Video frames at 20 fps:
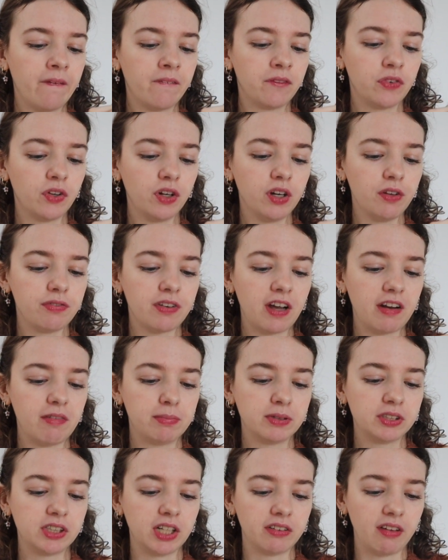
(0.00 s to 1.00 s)

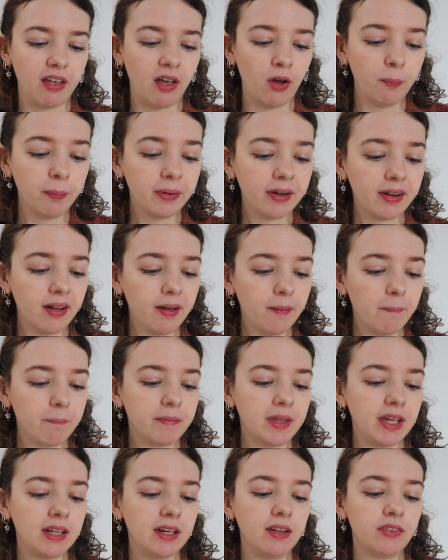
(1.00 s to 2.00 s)
35% alpaca
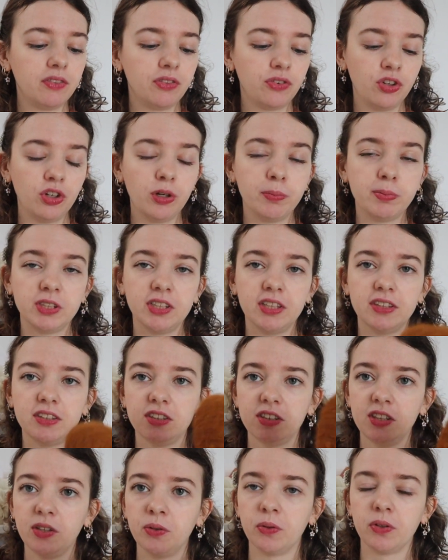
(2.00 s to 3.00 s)
and then 30%
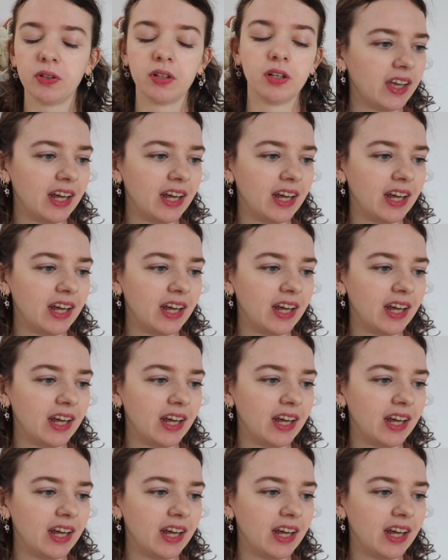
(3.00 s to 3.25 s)
silk.